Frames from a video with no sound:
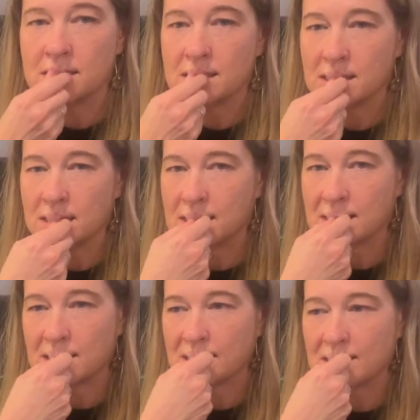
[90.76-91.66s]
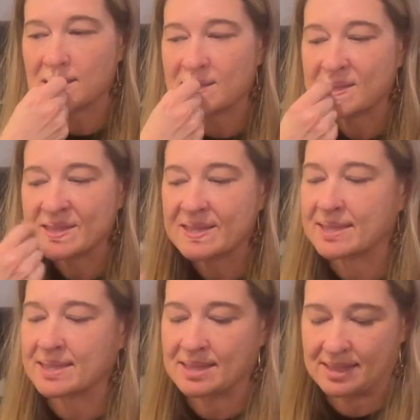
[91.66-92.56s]

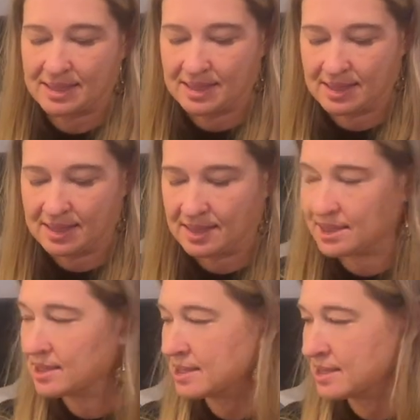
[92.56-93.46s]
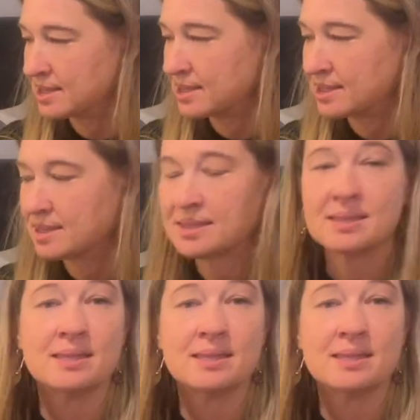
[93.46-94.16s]
(no one is talking)